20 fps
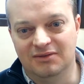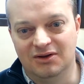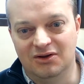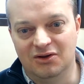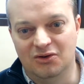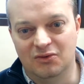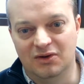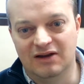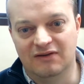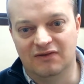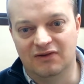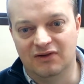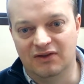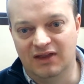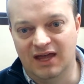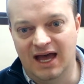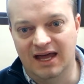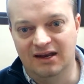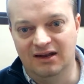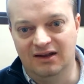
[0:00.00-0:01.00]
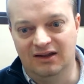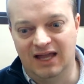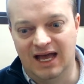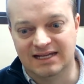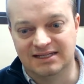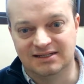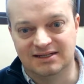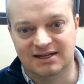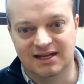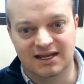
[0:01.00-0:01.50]
whenever that
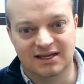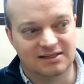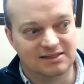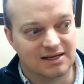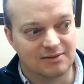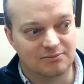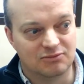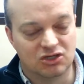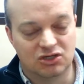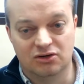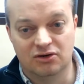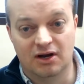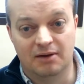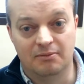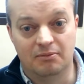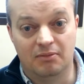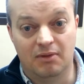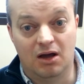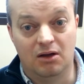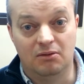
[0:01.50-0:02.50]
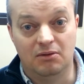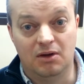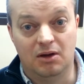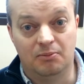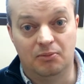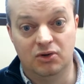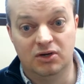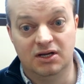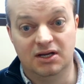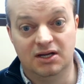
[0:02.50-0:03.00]
last day is. I'm sure I'll
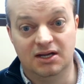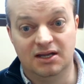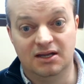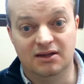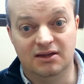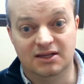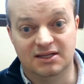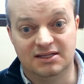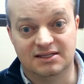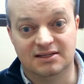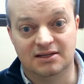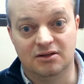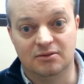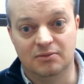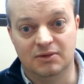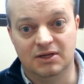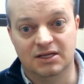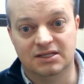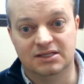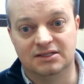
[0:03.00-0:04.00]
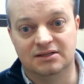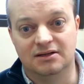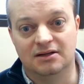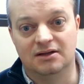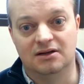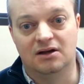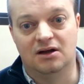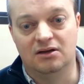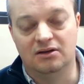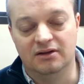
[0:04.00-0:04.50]
put it in the syllabus, and
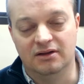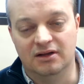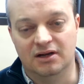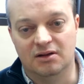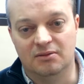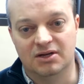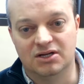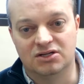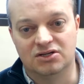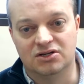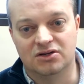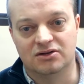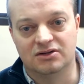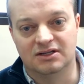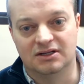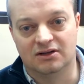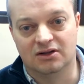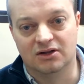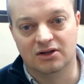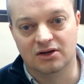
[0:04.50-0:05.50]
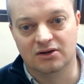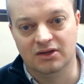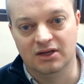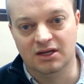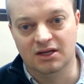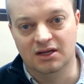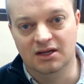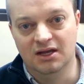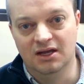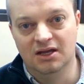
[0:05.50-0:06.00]
I'll make sure to
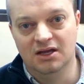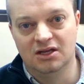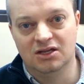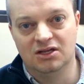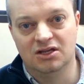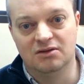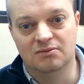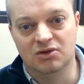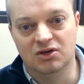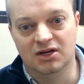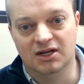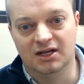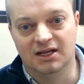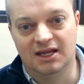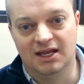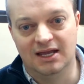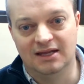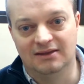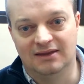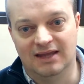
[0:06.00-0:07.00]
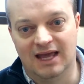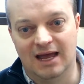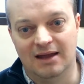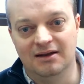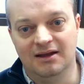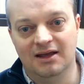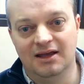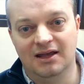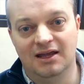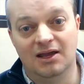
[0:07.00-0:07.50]
clearly communicate that.
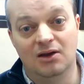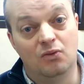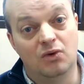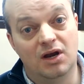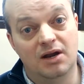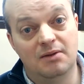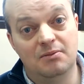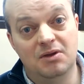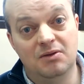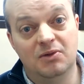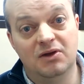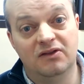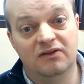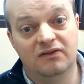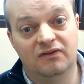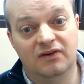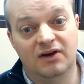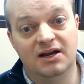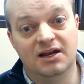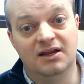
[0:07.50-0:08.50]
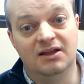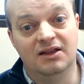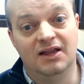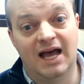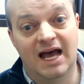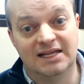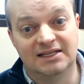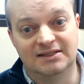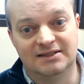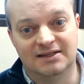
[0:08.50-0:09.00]
And what I mean by the very
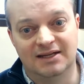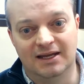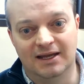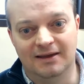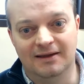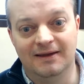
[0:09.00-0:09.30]
last day